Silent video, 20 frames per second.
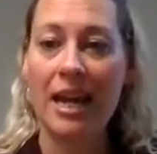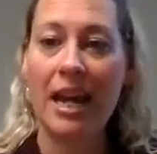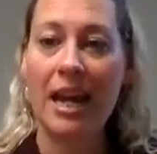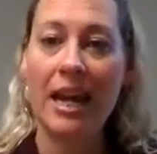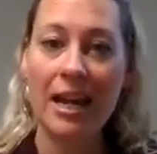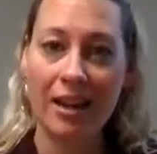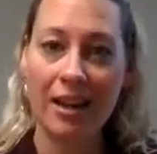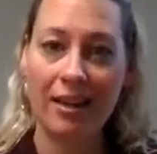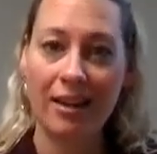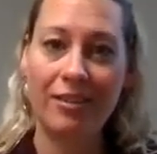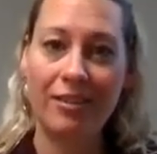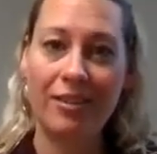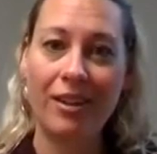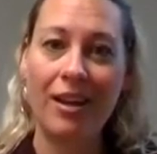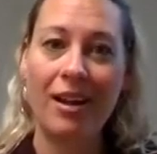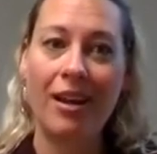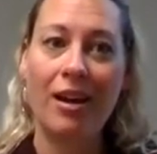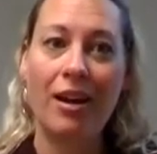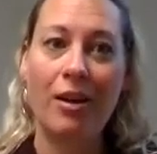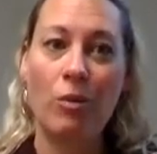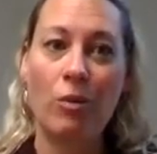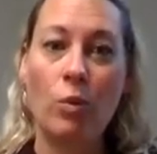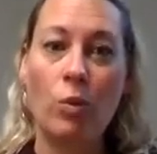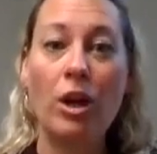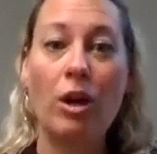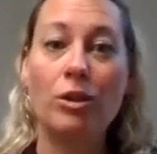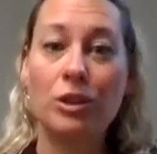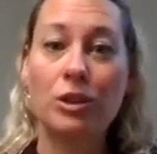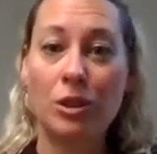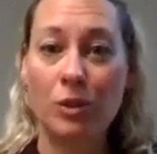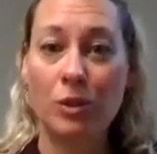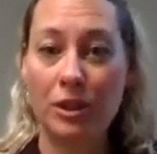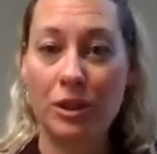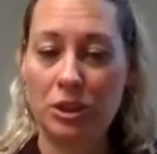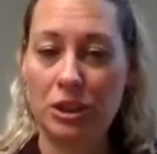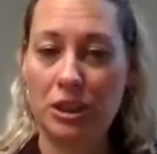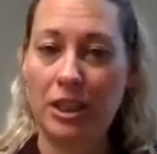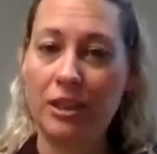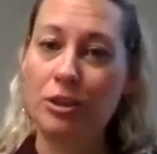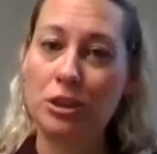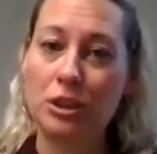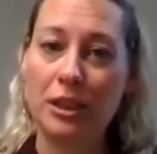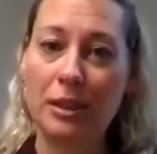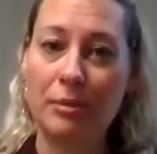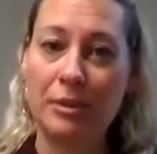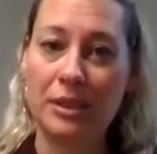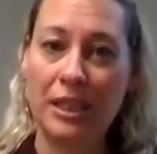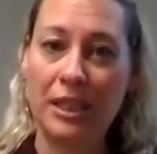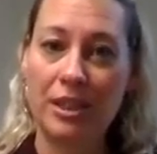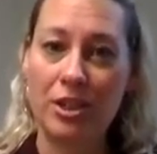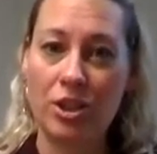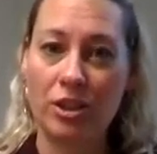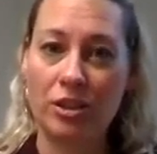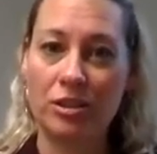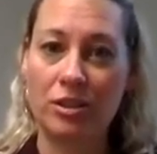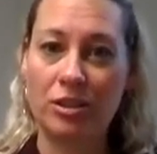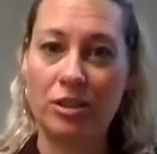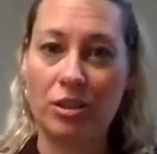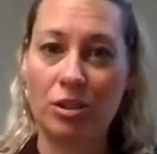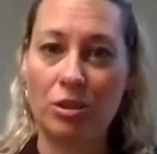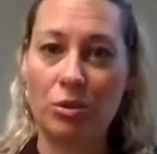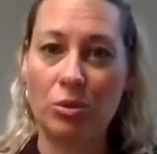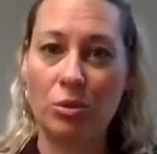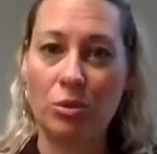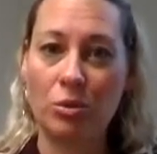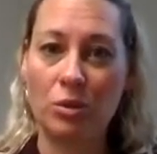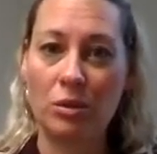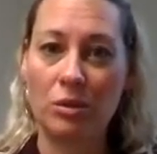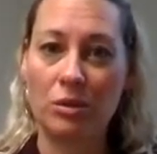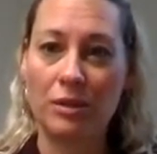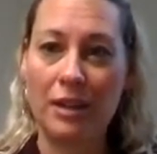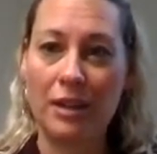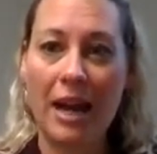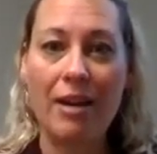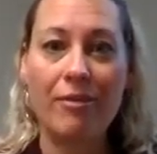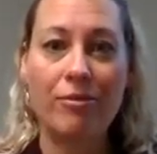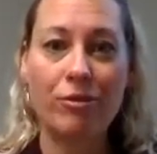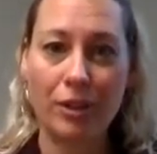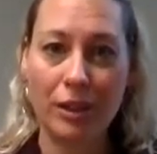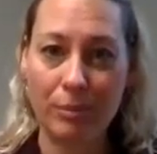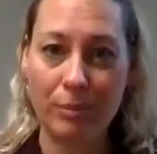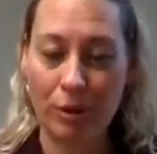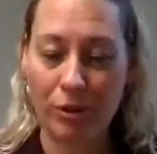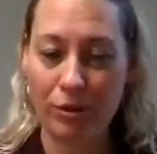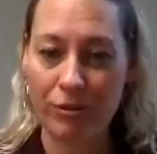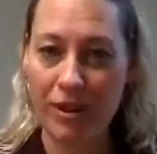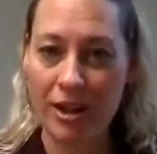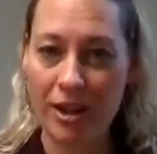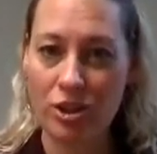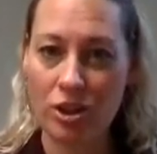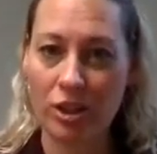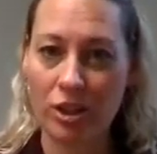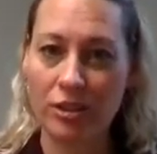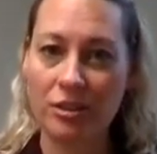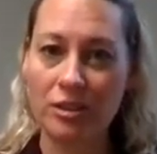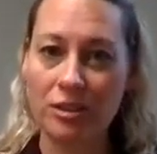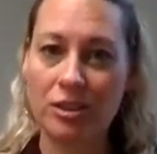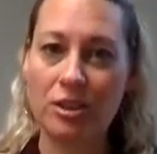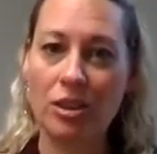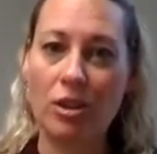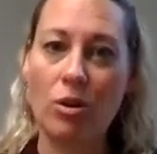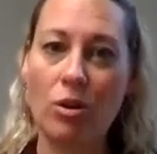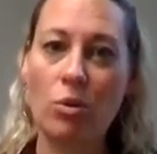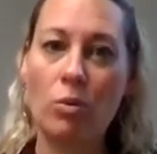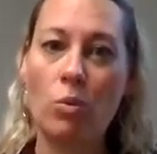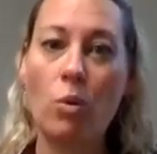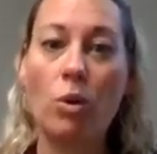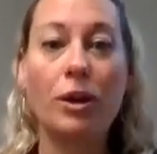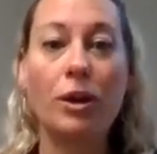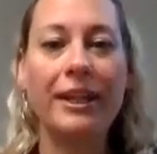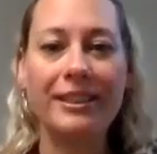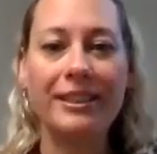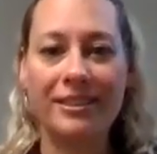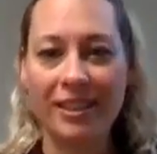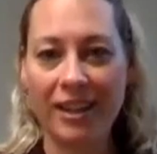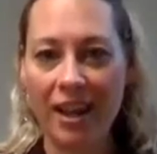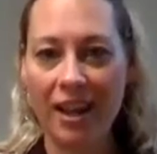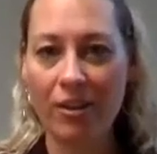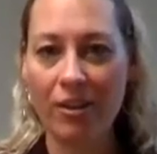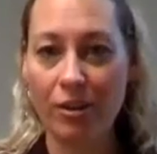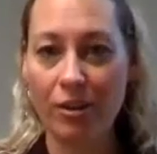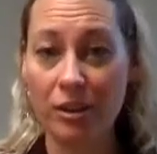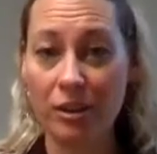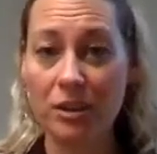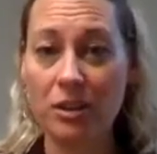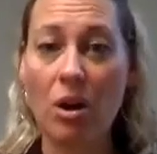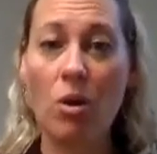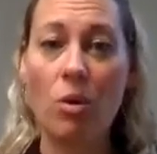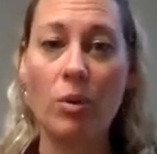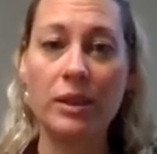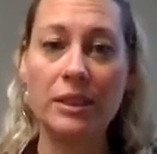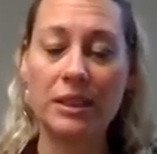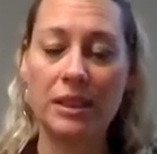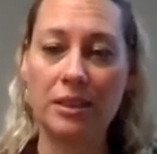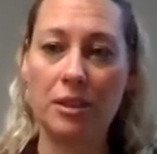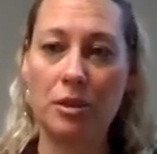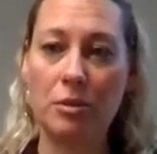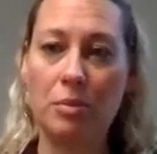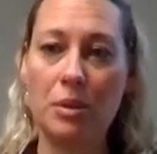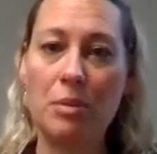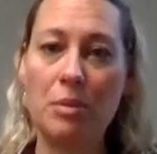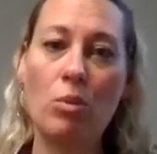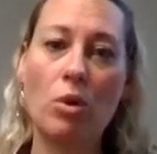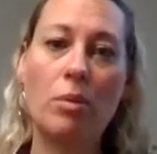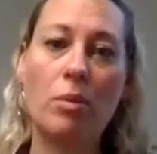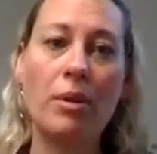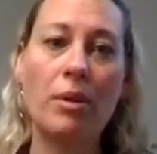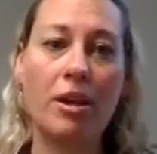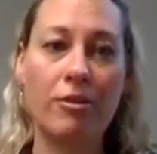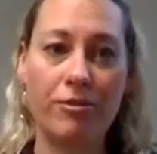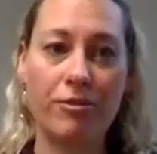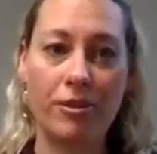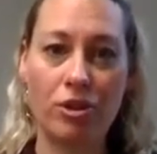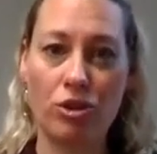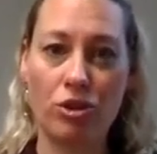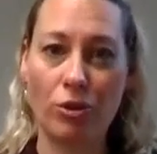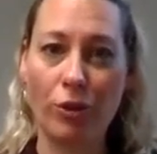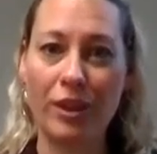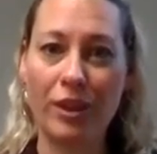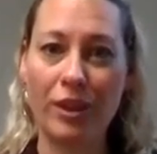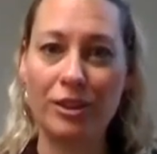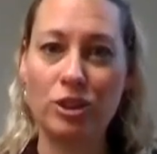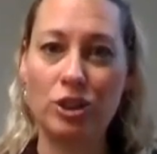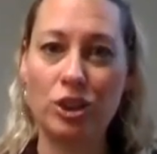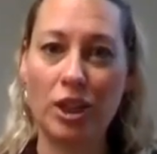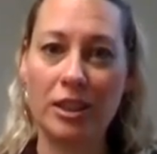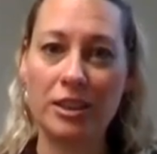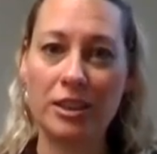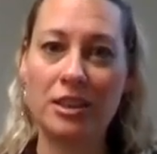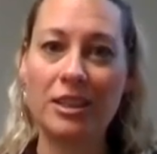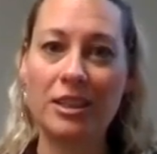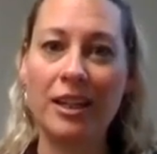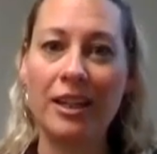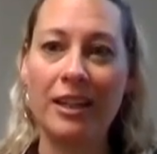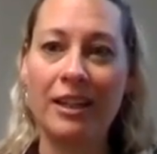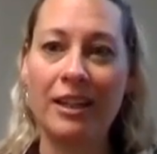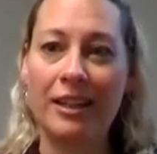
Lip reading: And we also understand there's limitations to every profession. So working together is always going to be more beneficial than just